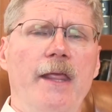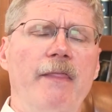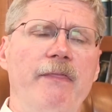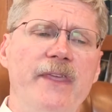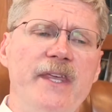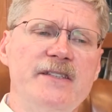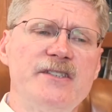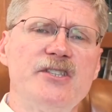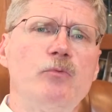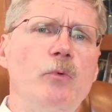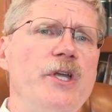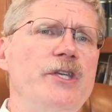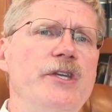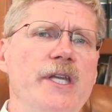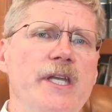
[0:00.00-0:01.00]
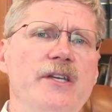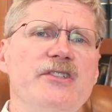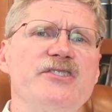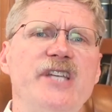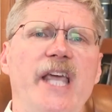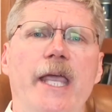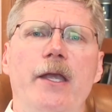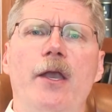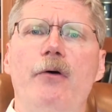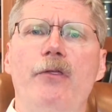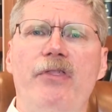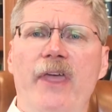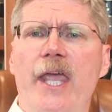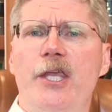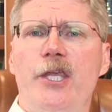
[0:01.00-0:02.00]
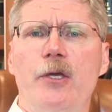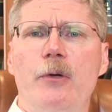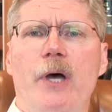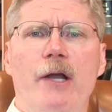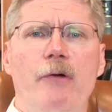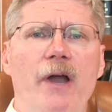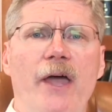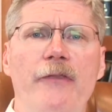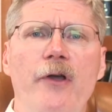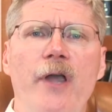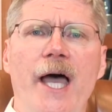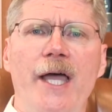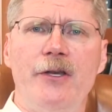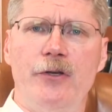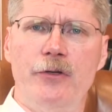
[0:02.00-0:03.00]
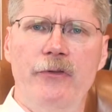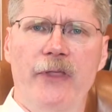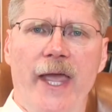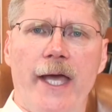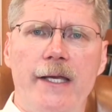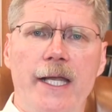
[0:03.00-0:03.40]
This is when you need to say, no thank you, I'd rather not do that.